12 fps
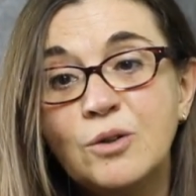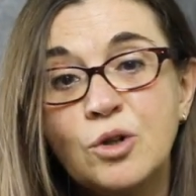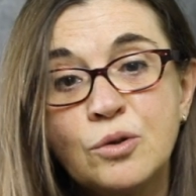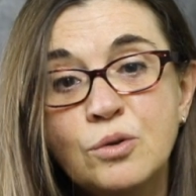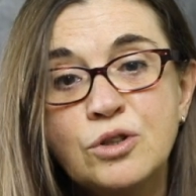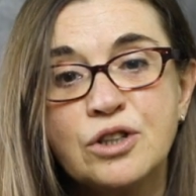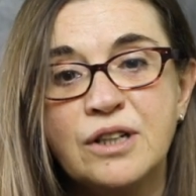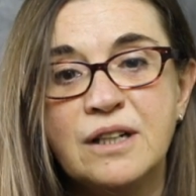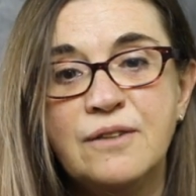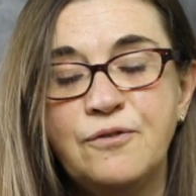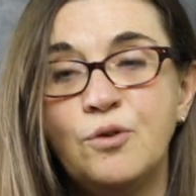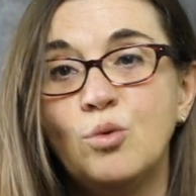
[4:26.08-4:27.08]

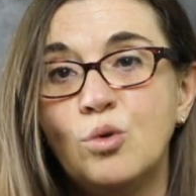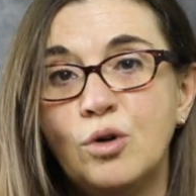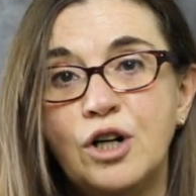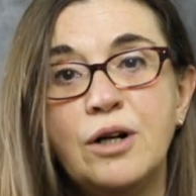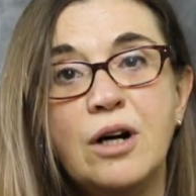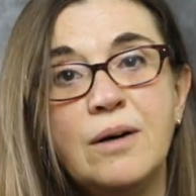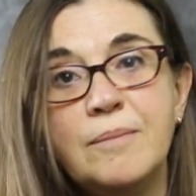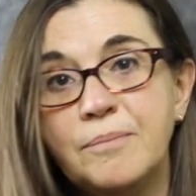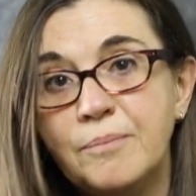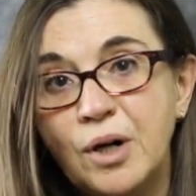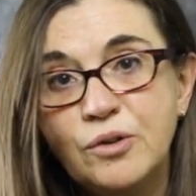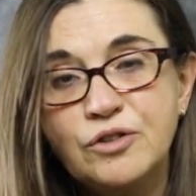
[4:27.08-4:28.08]
crucial for
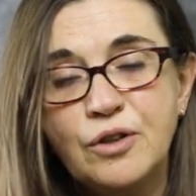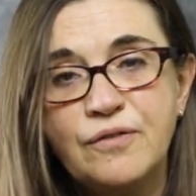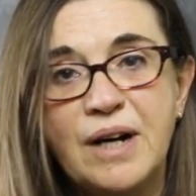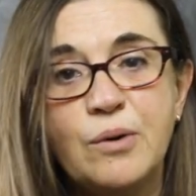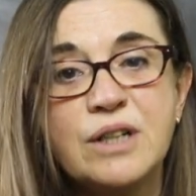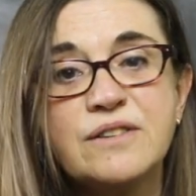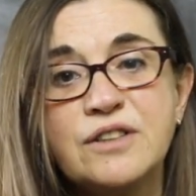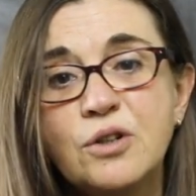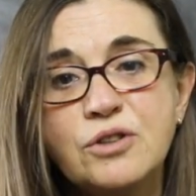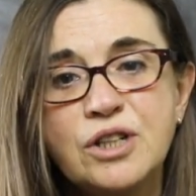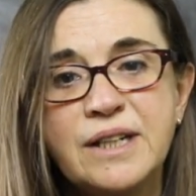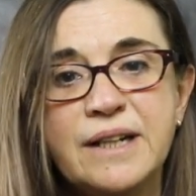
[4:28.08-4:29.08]
most of our
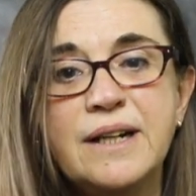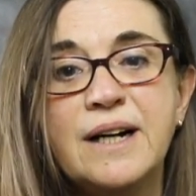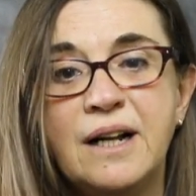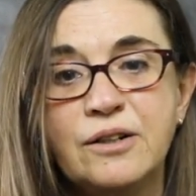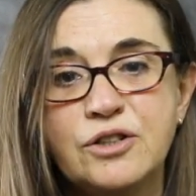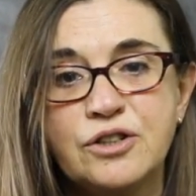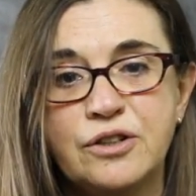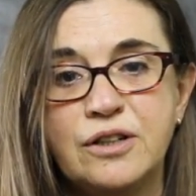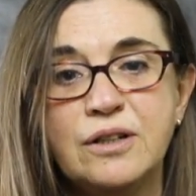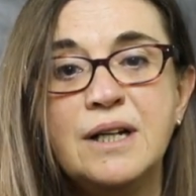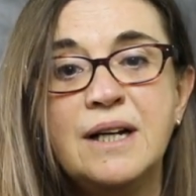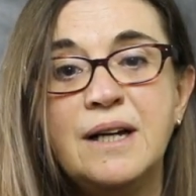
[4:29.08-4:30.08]
social and
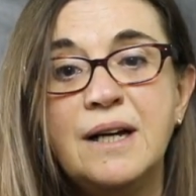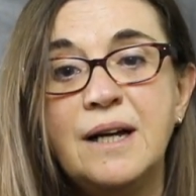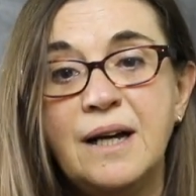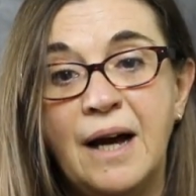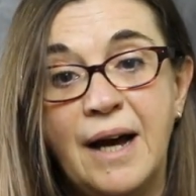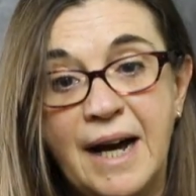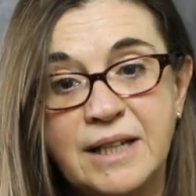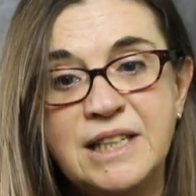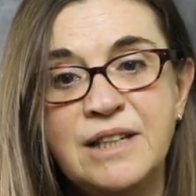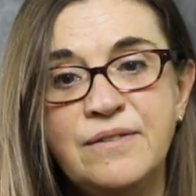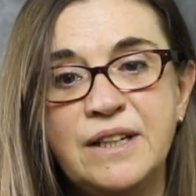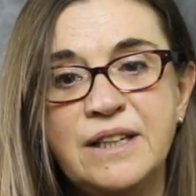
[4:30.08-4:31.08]
cultural
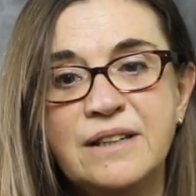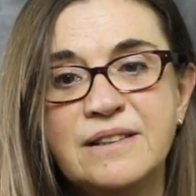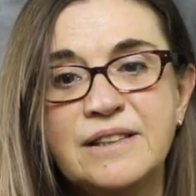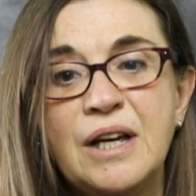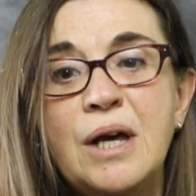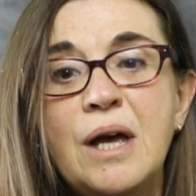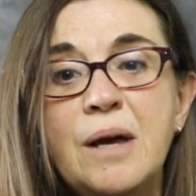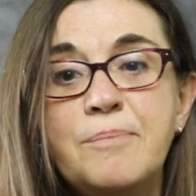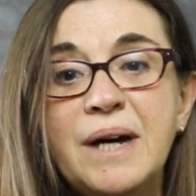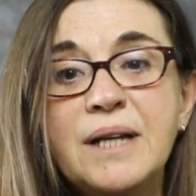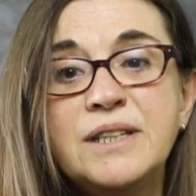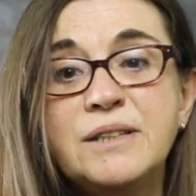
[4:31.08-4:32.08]
activities.
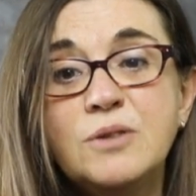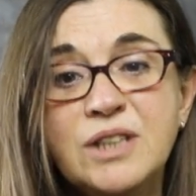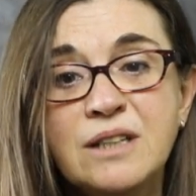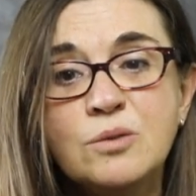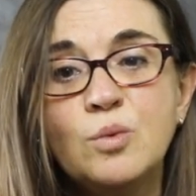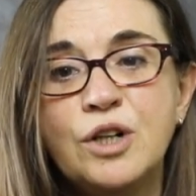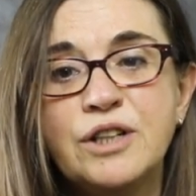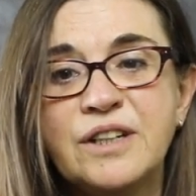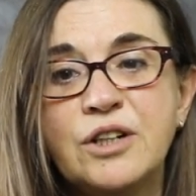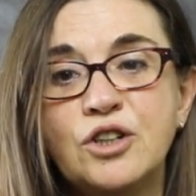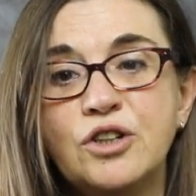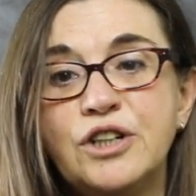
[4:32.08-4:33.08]
But these words
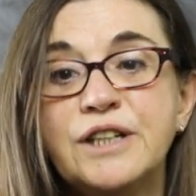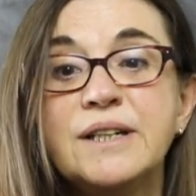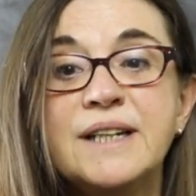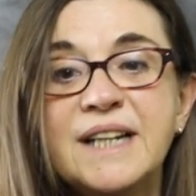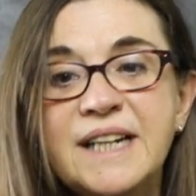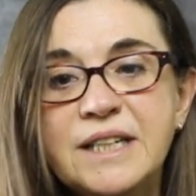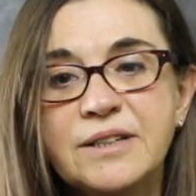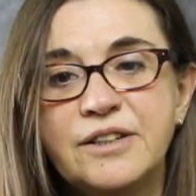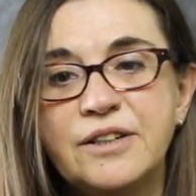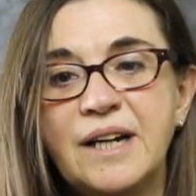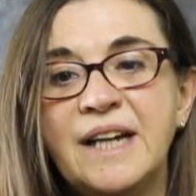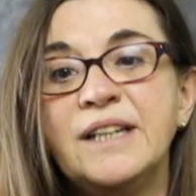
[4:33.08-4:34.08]
are learned
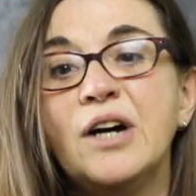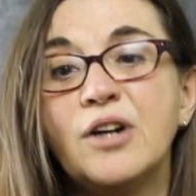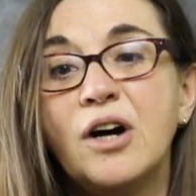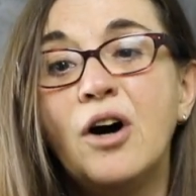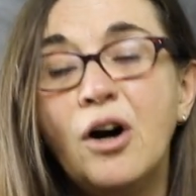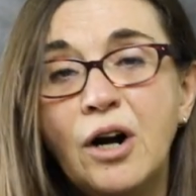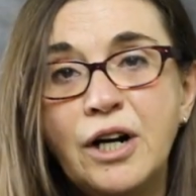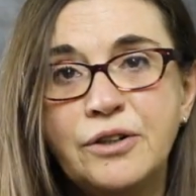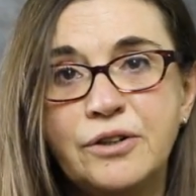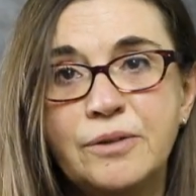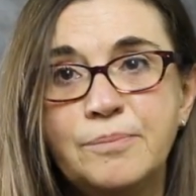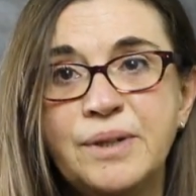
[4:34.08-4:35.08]
later and are
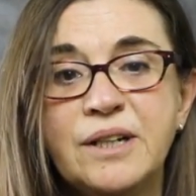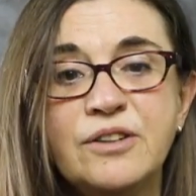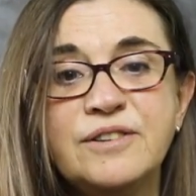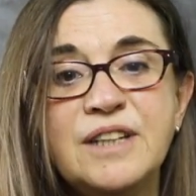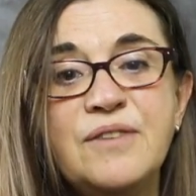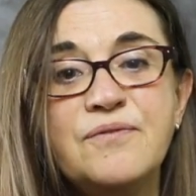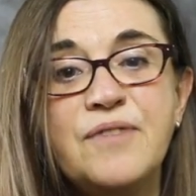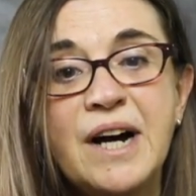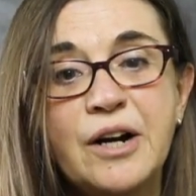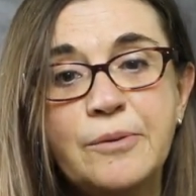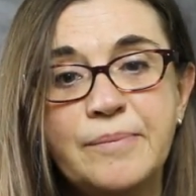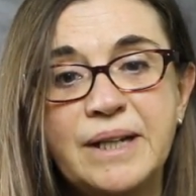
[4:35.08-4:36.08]
harder because the
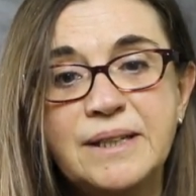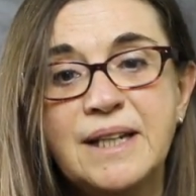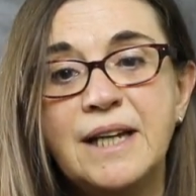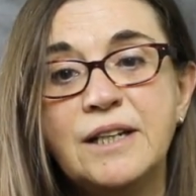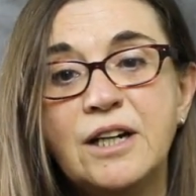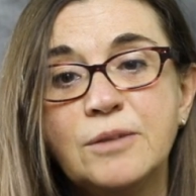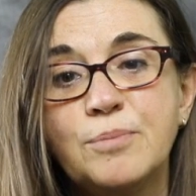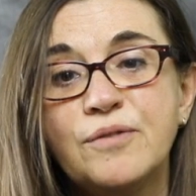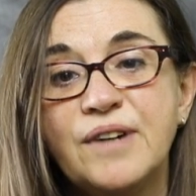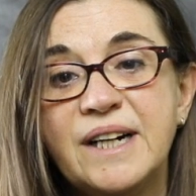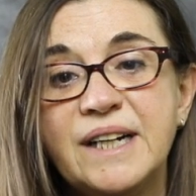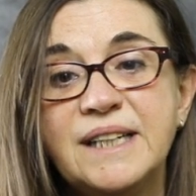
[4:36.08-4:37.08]
environment cannot
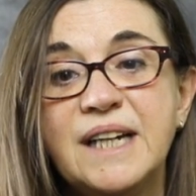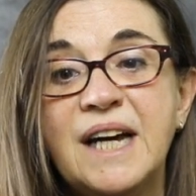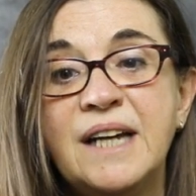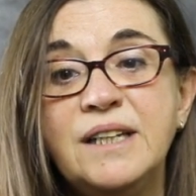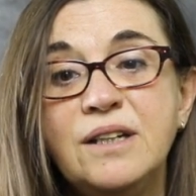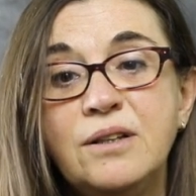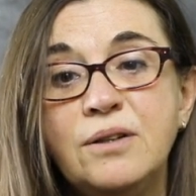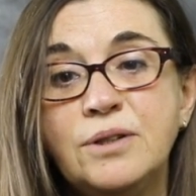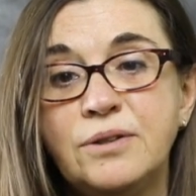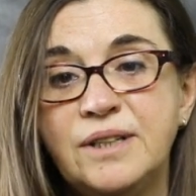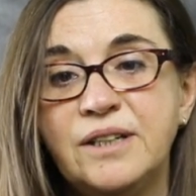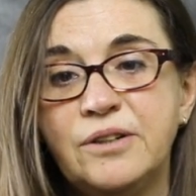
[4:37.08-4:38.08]
provide any cue
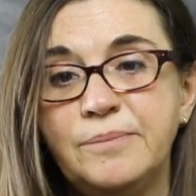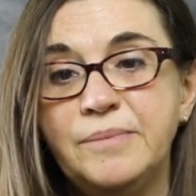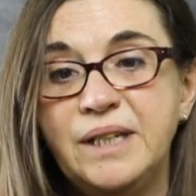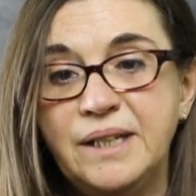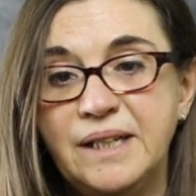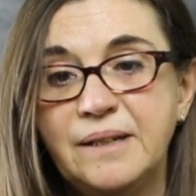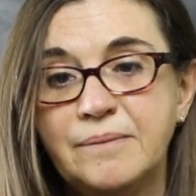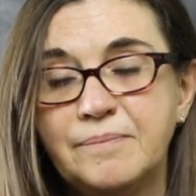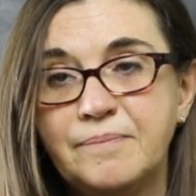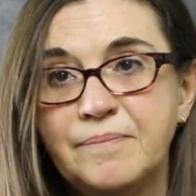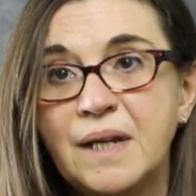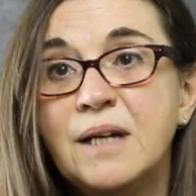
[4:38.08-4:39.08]
to their meaning.
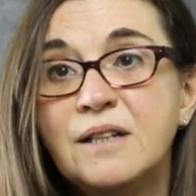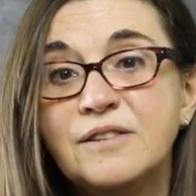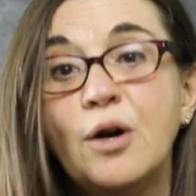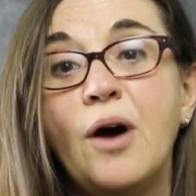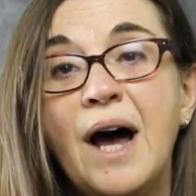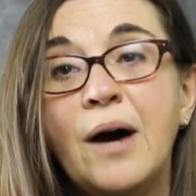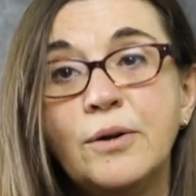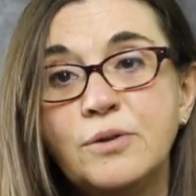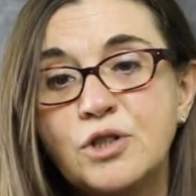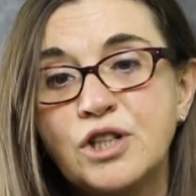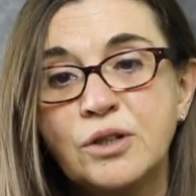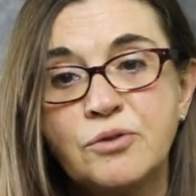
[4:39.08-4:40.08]
So how do
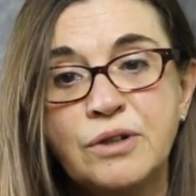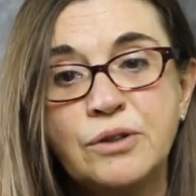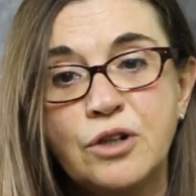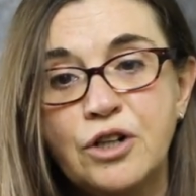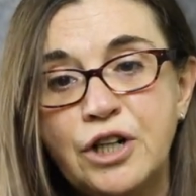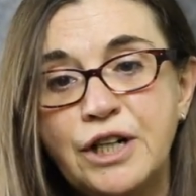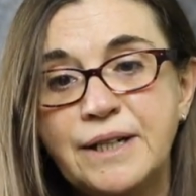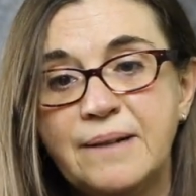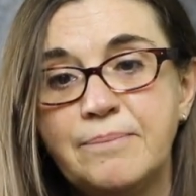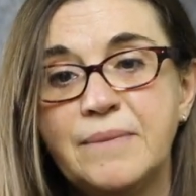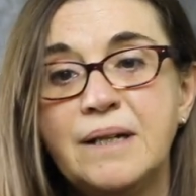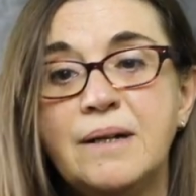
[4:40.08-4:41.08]
children learn
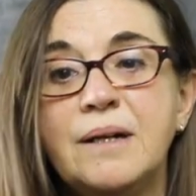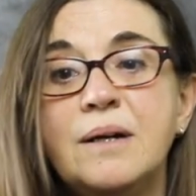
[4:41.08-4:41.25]
them?